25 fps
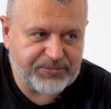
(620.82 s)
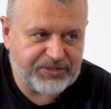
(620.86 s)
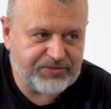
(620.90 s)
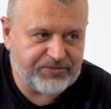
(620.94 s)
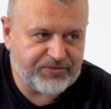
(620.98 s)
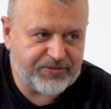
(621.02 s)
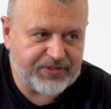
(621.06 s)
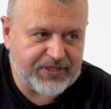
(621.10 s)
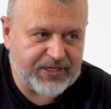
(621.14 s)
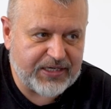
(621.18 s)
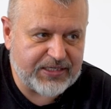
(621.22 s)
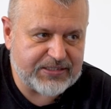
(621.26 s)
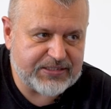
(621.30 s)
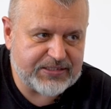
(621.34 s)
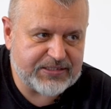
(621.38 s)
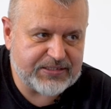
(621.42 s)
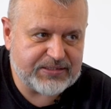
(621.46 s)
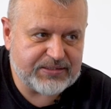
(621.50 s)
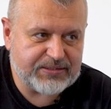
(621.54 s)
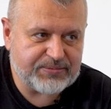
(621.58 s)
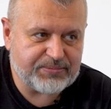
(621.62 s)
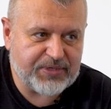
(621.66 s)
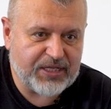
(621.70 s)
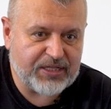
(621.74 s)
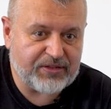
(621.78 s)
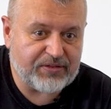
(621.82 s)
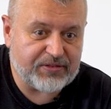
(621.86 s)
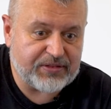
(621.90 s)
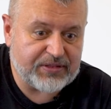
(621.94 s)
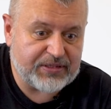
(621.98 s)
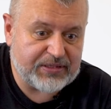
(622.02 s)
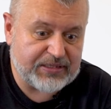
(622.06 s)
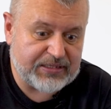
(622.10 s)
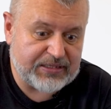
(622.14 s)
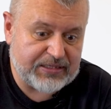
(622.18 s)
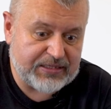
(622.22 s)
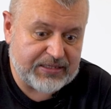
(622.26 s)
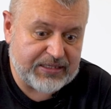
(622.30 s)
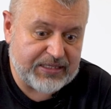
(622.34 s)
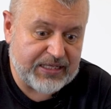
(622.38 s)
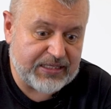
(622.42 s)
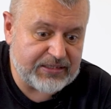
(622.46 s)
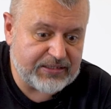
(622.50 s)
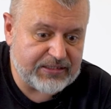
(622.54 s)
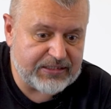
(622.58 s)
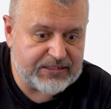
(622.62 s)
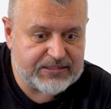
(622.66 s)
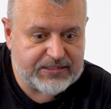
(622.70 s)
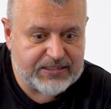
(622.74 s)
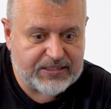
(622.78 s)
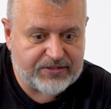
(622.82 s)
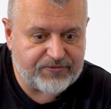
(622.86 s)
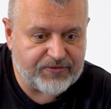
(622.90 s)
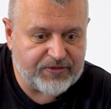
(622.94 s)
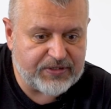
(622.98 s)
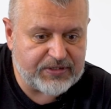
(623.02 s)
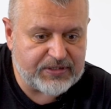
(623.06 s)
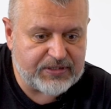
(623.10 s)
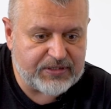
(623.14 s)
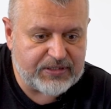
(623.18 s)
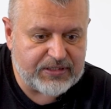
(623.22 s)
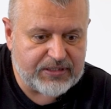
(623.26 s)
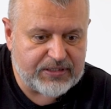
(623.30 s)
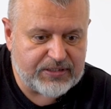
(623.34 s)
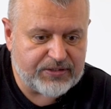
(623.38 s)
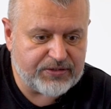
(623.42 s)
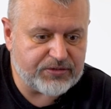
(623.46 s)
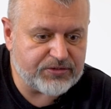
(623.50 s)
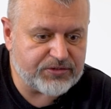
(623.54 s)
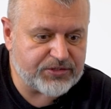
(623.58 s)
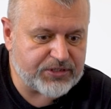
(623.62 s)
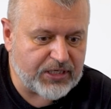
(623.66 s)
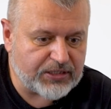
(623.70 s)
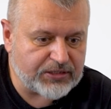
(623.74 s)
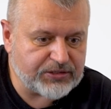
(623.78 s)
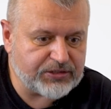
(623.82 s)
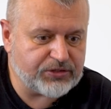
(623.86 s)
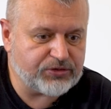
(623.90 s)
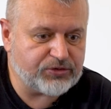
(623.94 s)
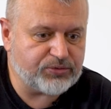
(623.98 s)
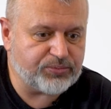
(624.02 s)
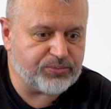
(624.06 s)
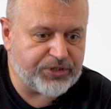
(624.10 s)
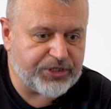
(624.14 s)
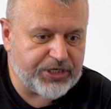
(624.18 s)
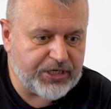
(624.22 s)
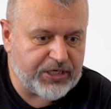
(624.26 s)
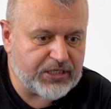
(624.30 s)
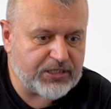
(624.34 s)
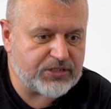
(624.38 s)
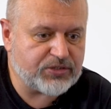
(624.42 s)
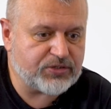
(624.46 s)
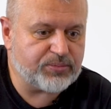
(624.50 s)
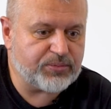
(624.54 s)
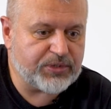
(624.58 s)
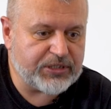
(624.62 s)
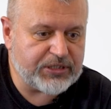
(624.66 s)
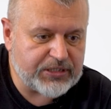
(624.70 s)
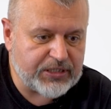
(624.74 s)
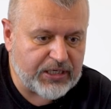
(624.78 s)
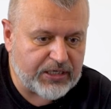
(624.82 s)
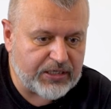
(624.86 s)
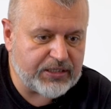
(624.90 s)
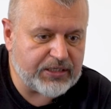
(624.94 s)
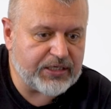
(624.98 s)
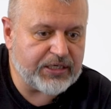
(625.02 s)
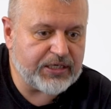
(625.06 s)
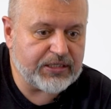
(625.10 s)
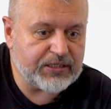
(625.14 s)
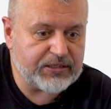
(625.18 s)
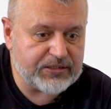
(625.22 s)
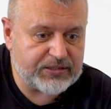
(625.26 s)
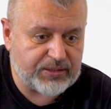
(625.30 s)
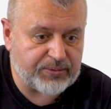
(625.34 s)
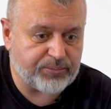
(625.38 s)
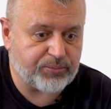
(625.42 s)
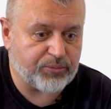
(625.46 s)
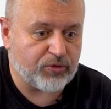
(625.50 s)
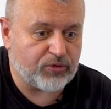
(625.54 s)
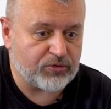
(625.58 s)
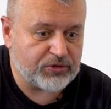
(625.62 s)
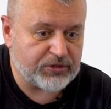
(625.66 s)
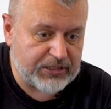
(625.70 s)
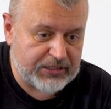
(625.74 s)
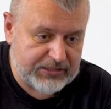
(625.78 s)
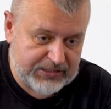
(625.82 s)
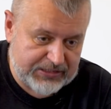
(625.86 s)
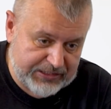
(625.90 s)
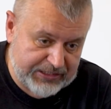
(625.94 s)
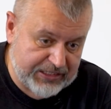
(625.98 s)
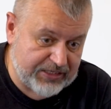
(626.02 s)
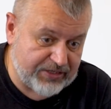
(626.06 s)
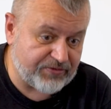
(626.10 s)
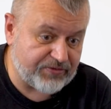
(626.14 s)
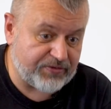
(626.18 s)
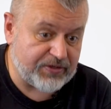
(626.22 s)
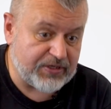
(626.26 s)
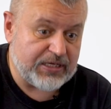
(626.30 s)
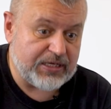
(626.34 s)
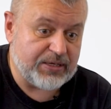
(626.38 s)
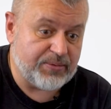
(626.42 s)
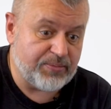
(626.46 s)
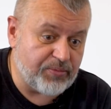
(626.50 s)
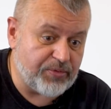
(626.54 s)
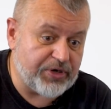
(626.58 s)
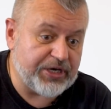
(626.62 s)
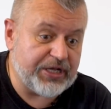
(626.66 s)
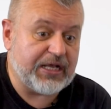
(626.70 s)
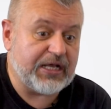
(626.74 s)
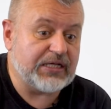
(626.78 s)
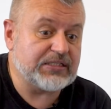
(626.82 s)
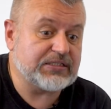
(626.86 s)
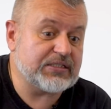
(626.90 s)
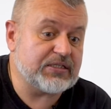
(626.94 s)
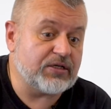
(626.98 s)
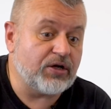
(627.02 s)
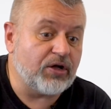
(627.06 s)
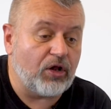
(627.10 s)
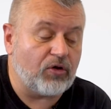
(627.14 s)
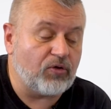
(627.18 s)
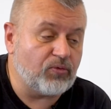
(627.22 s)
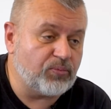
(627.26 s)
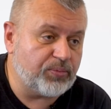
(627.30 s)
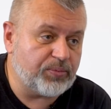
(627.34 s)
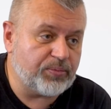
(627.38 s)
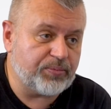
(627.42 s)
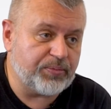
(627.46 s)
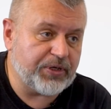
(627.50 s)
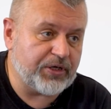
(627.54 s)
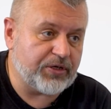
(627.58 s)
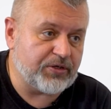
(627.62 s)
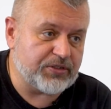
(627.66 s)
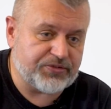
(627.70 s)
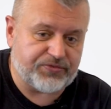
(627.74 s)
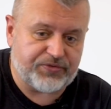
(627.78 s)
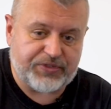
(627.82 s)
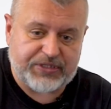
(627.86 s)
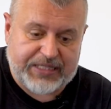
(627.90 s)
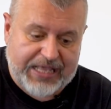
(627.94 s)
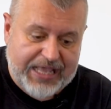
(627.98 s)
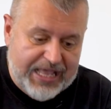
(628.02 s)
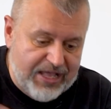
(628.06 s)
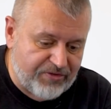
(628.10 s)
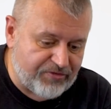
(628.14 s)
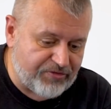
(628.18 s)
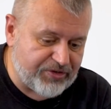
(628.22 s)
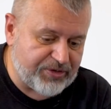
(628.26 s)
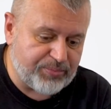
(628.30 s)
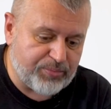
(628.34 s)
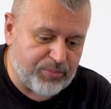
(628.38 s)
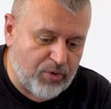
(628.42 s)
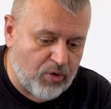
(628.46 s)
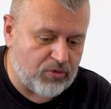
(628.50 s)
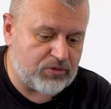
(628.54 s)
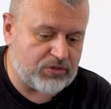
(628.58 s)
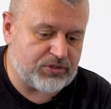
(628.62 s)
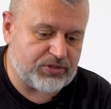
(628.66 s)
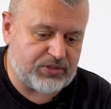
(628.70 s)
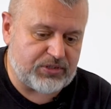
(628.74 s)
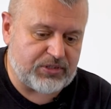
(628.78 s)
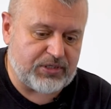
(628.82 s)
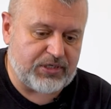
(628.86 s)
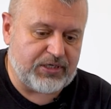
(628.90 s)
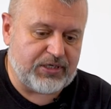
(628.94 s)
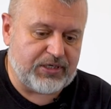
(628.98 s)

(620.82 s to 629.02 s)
between us. But then they said, when you started to bring us humanitarian aid, support us, bring us hope, because with every box